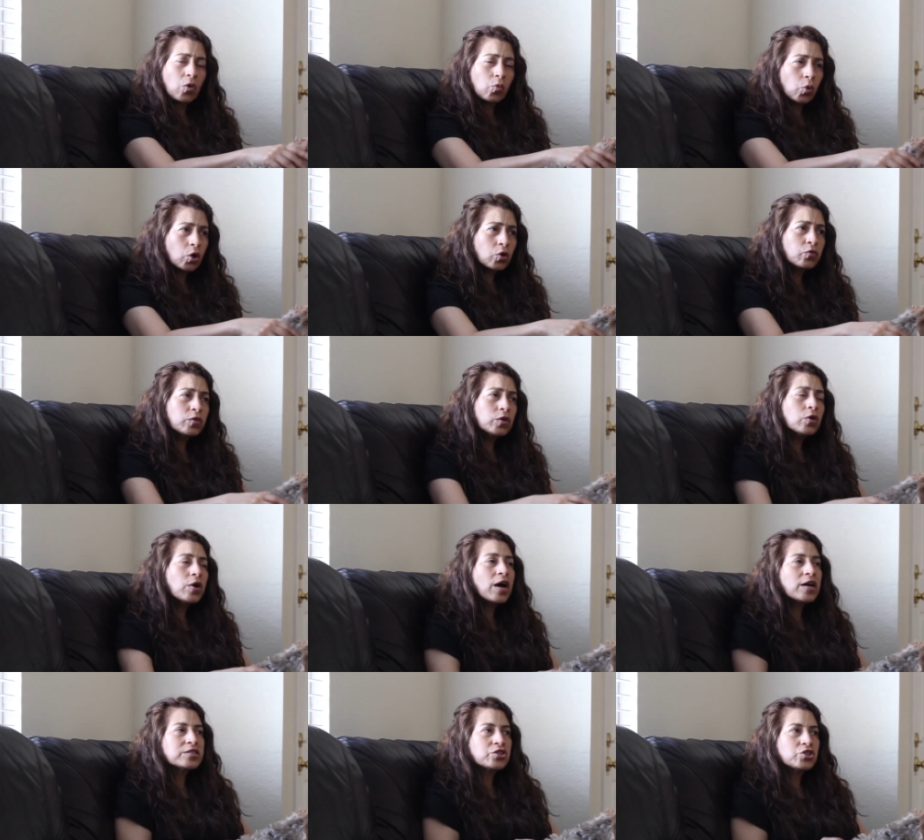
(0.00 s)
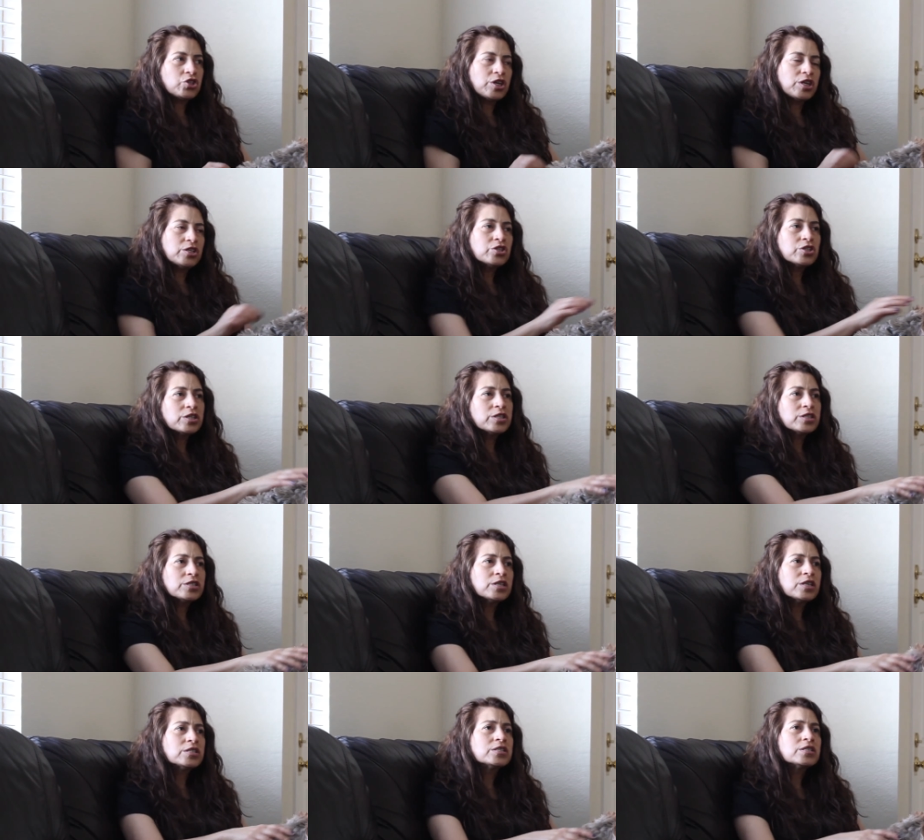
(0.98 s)
Our workflow has changed in the
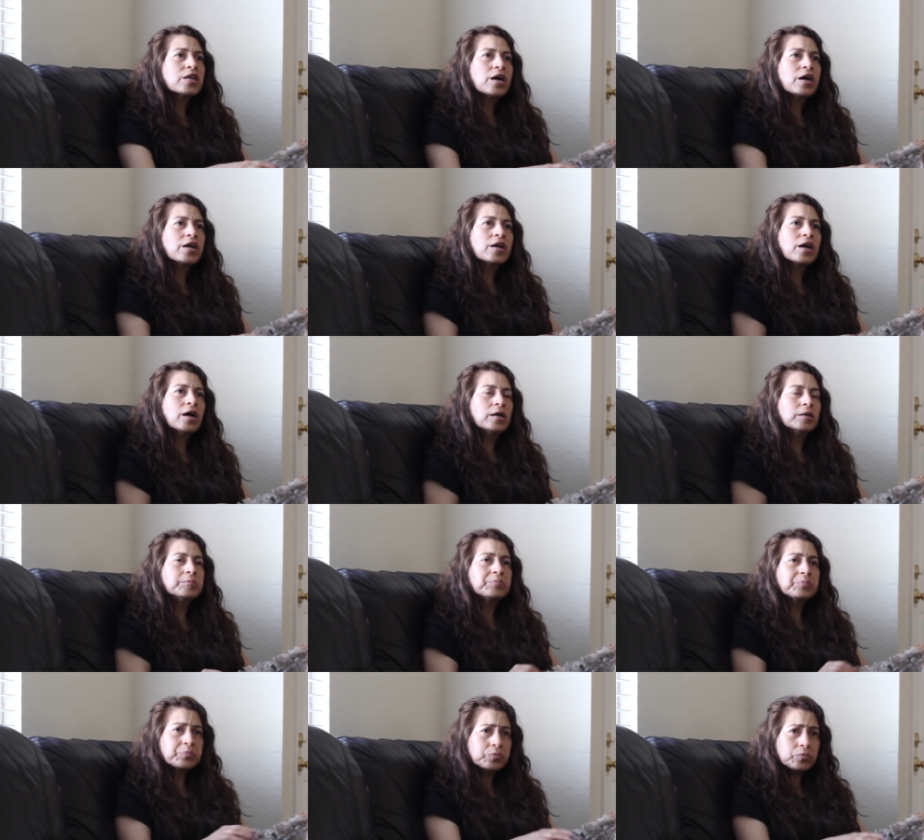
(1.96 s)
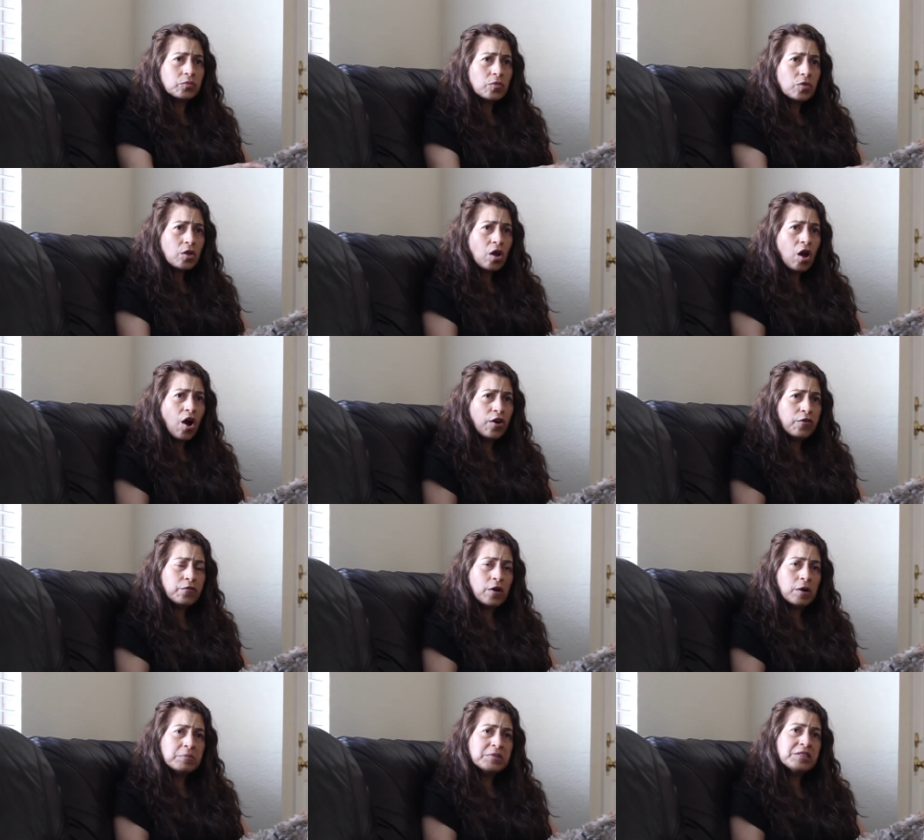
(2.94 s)
sense that um, our
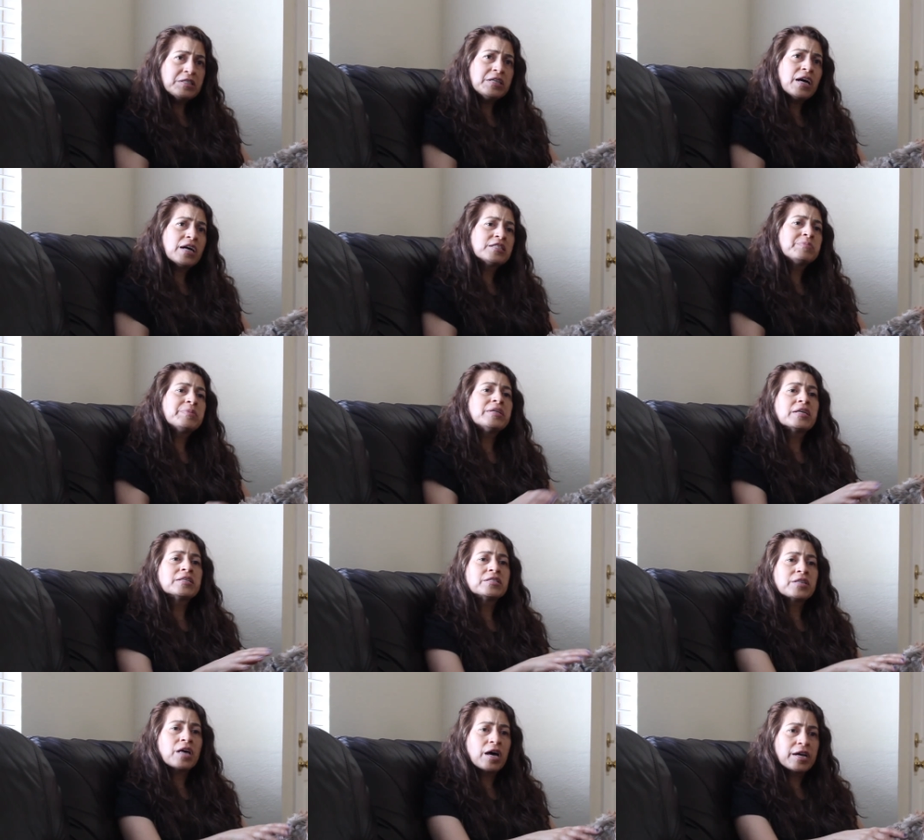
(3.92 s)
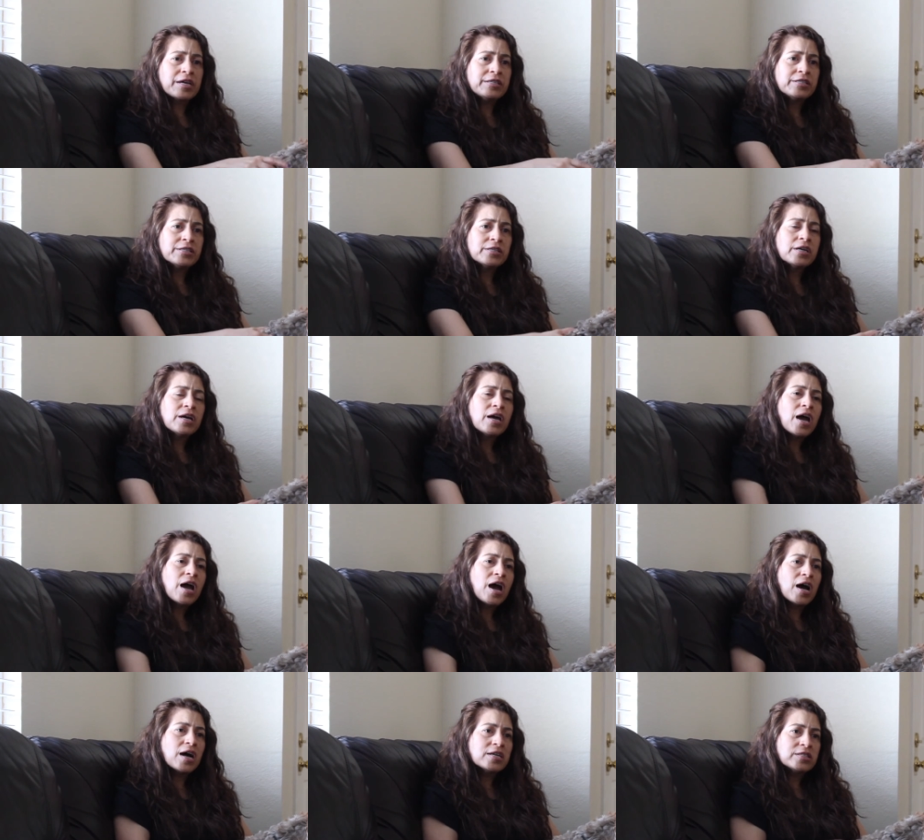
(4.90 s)
pharmacy has been assigned
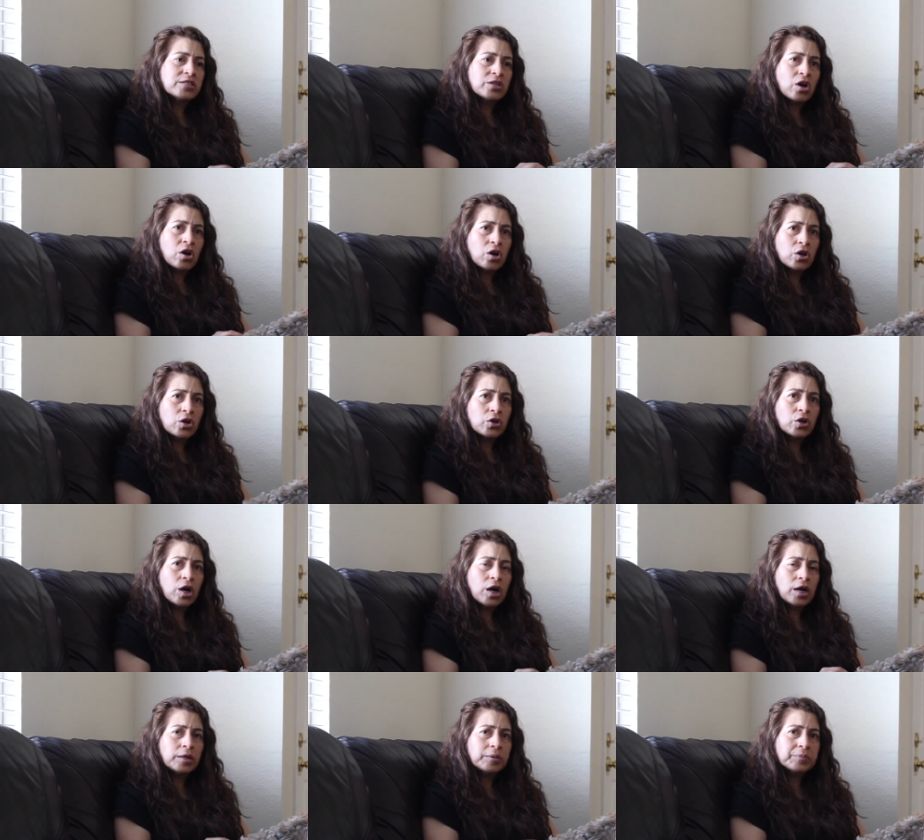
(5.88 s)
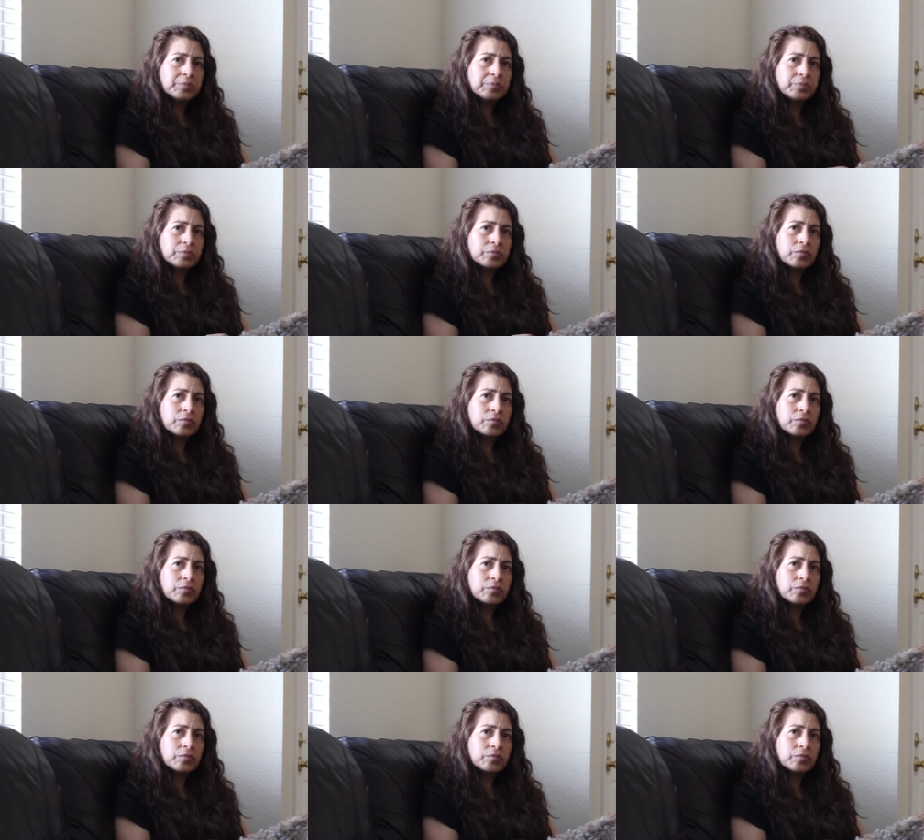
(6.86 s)
as our, um,